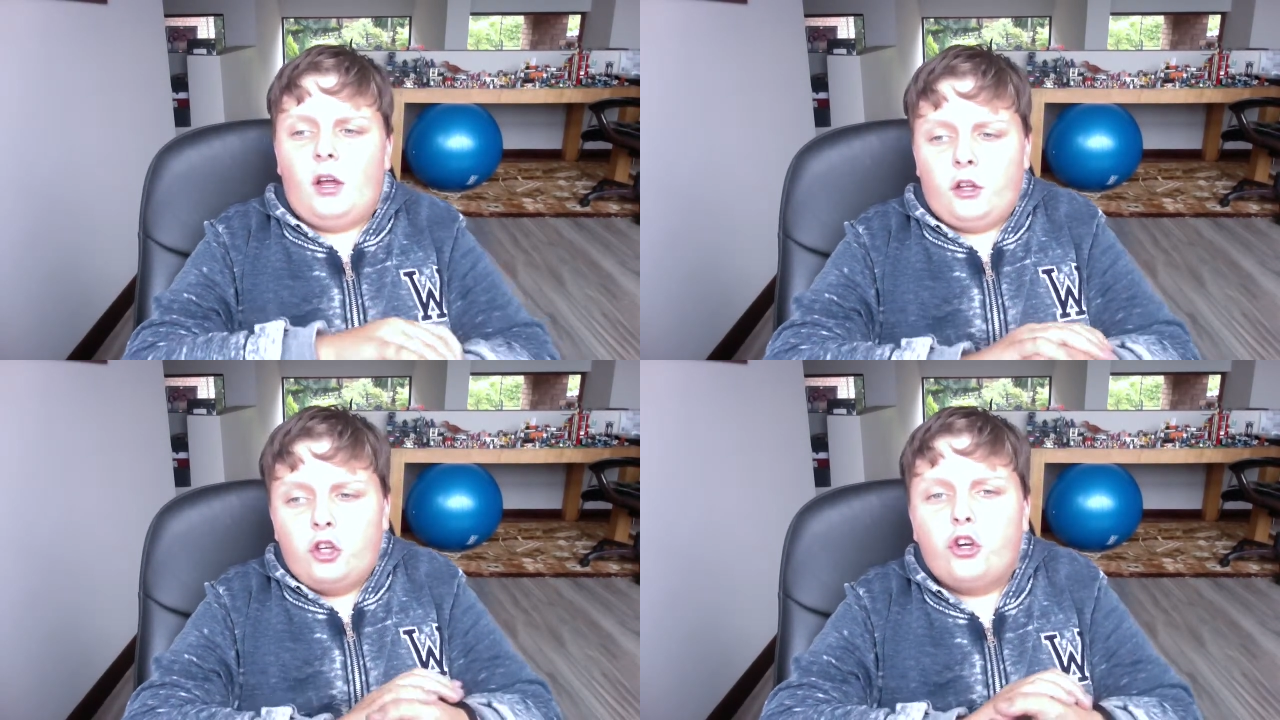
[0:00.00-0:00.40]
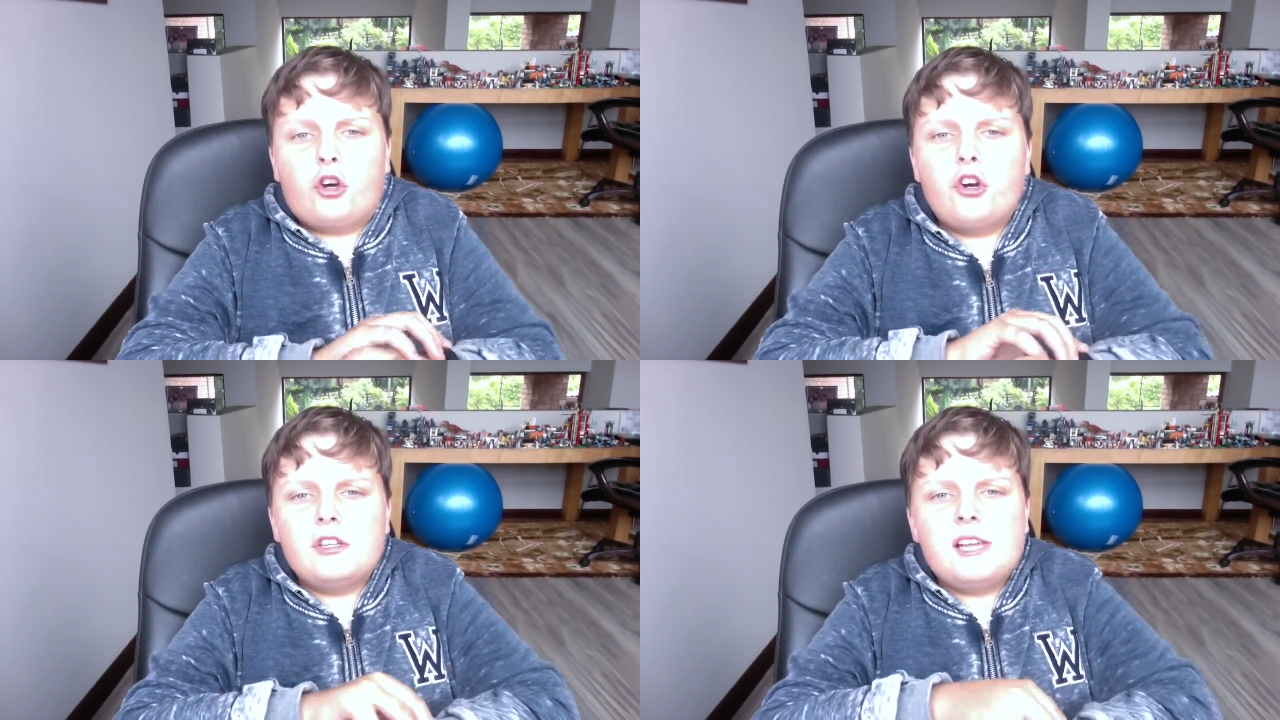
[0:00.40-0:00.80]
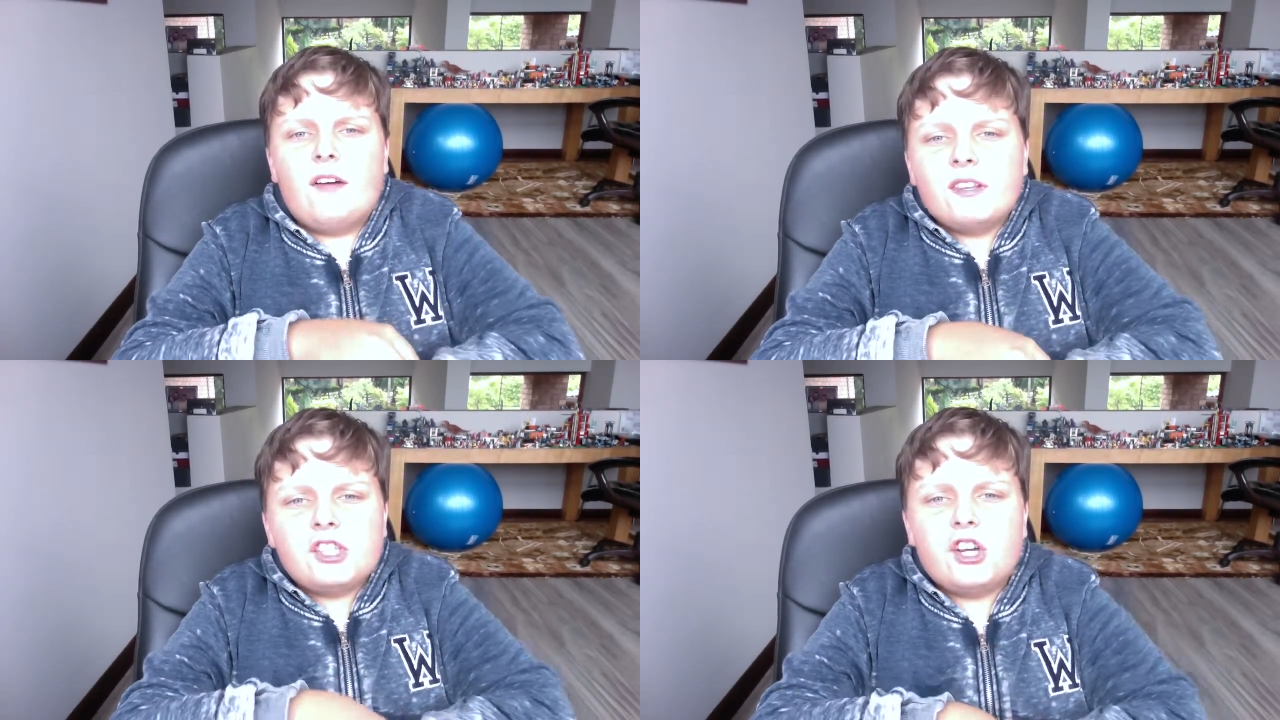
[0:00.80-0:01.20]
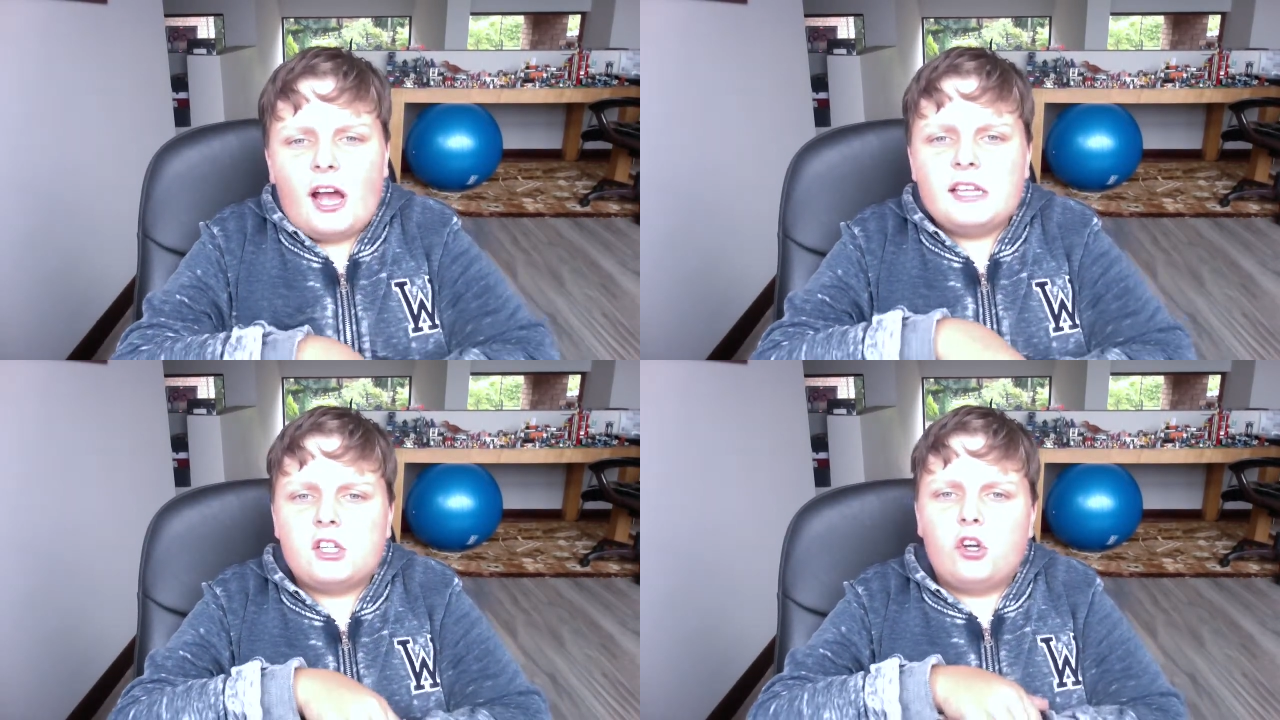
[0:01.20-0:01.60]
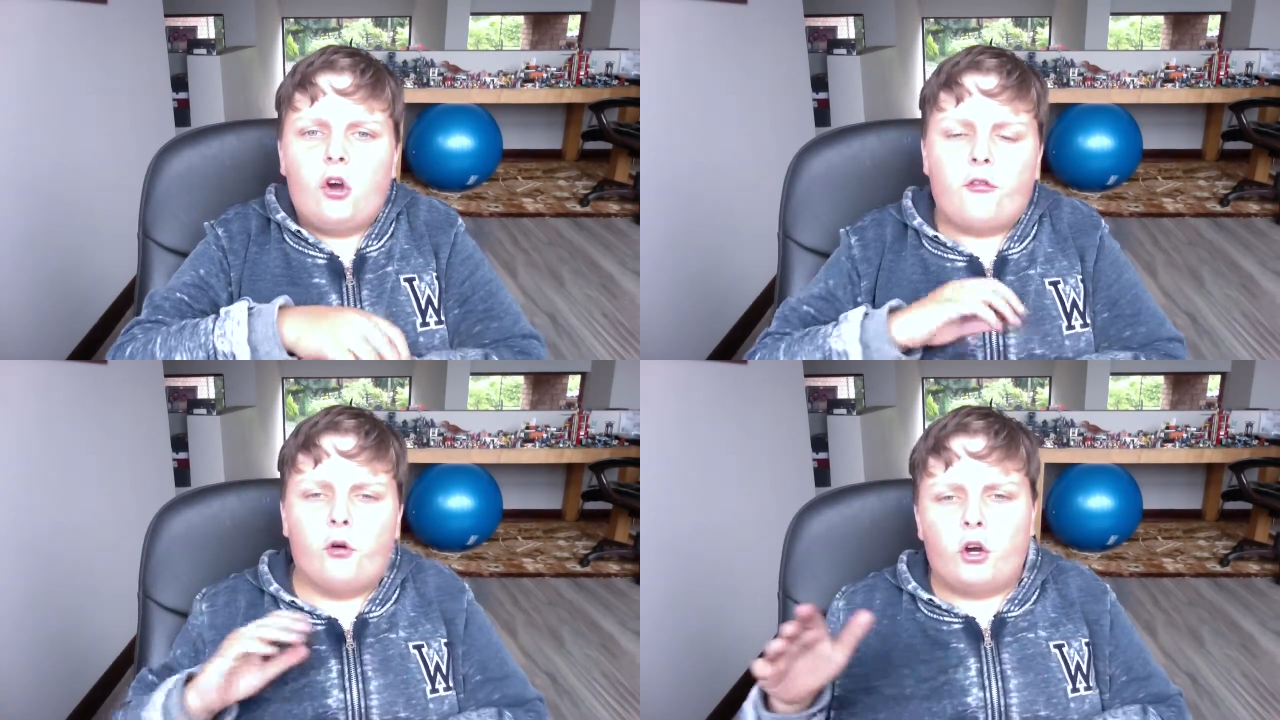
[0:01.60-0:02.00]
you cruise lovers, you guys can
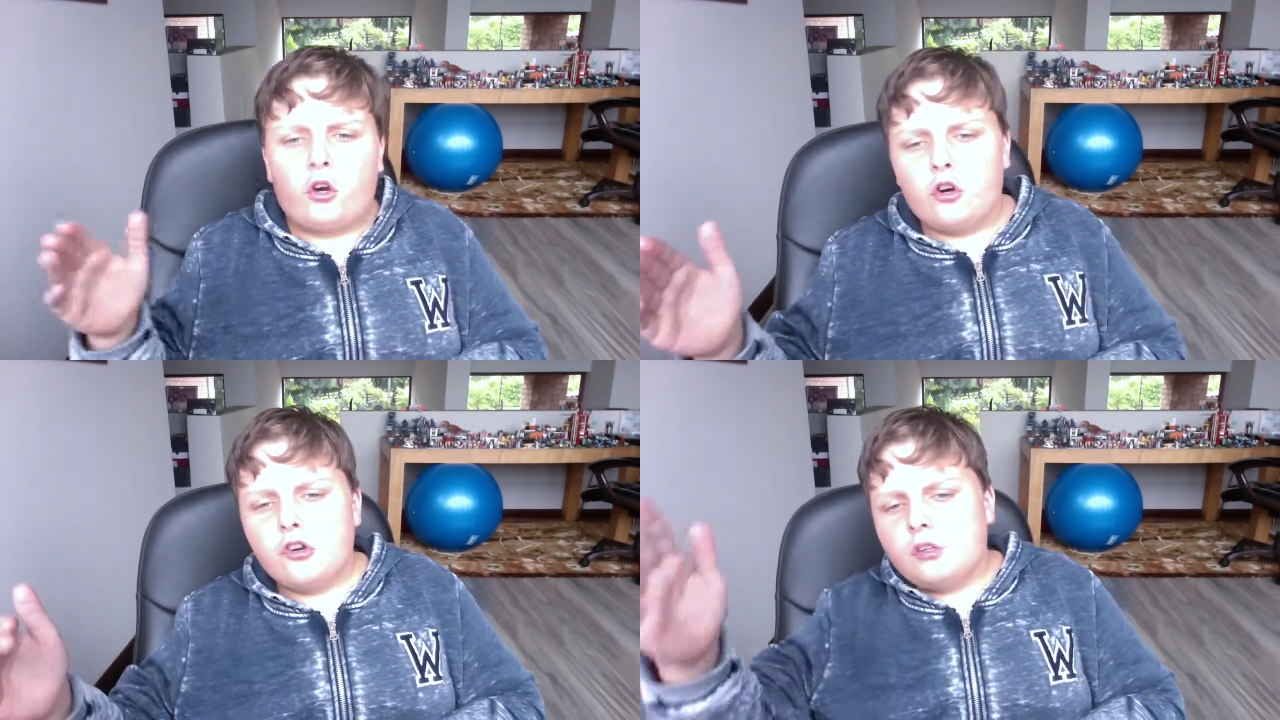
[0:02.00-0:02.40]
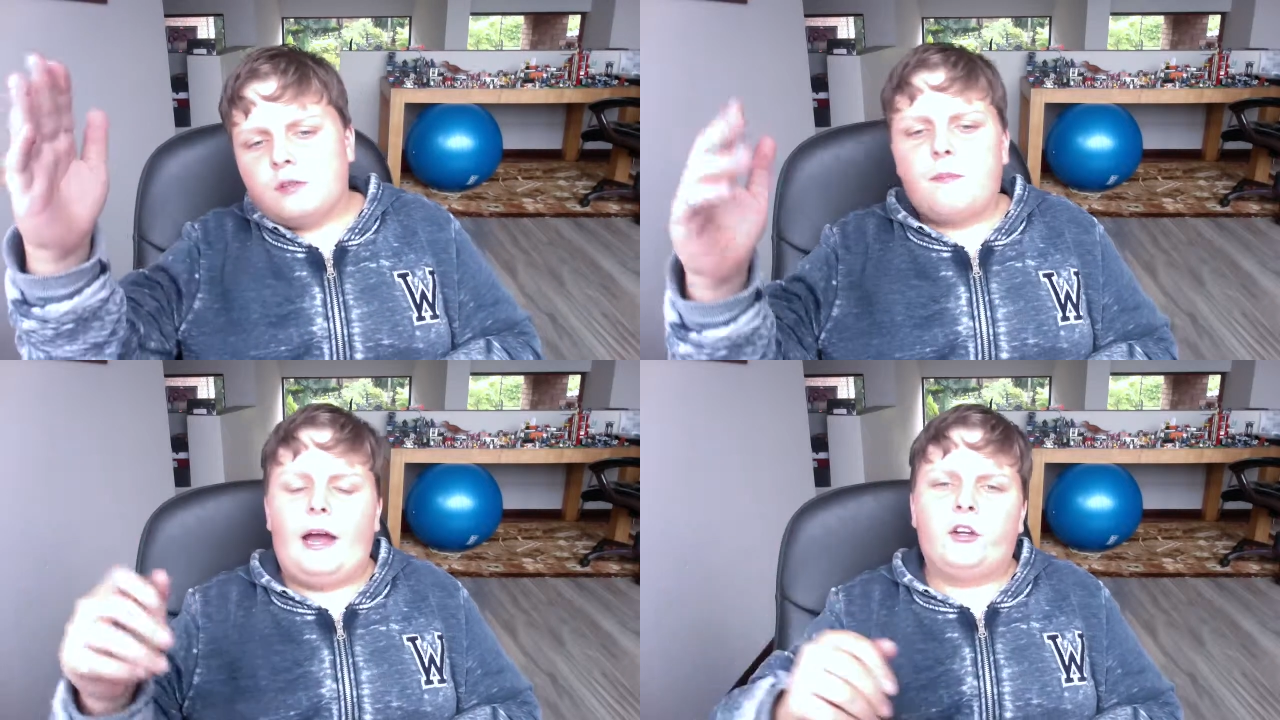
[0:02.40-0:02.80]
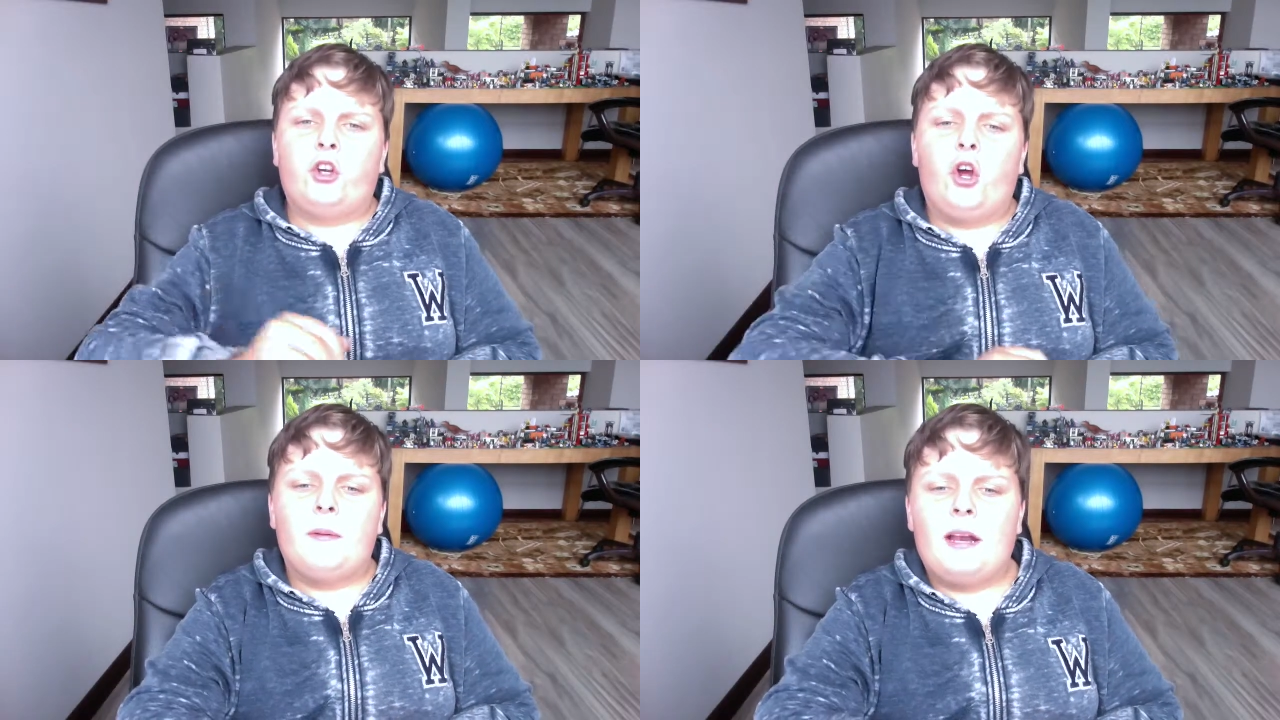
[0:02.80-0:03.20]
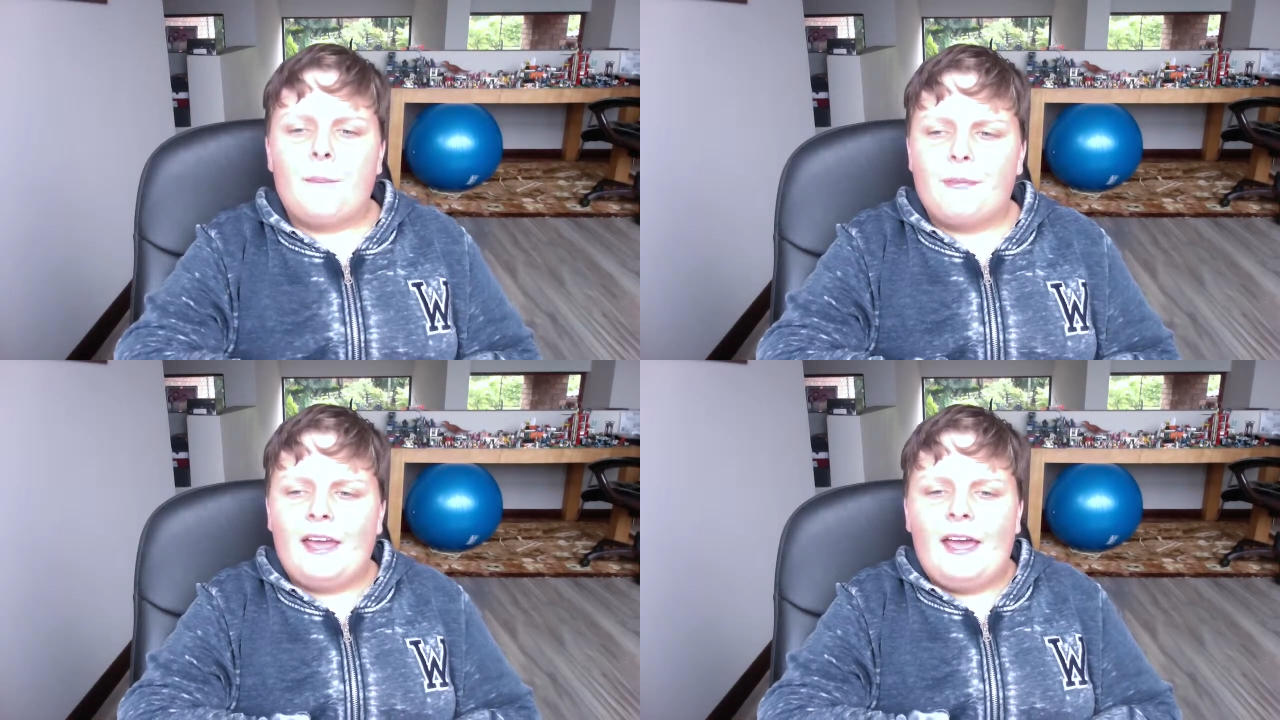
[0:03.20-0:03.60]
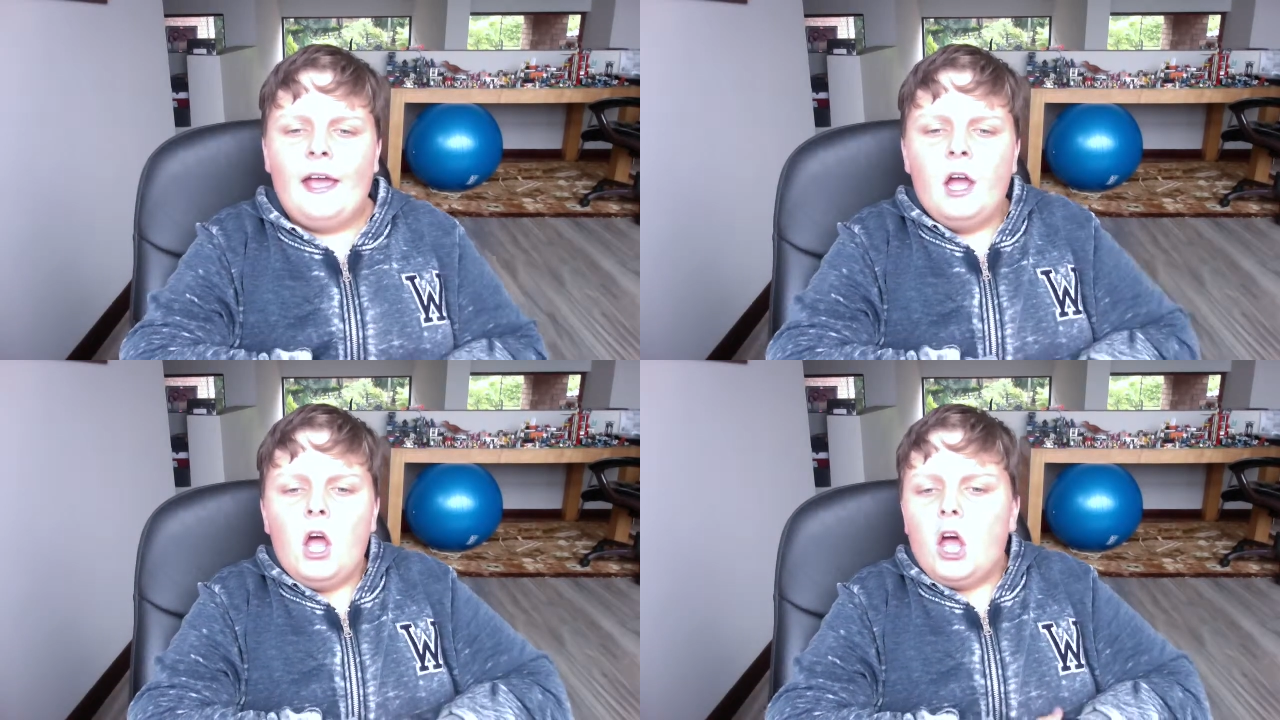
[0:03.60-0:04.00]
go for a cruise by Durban up there.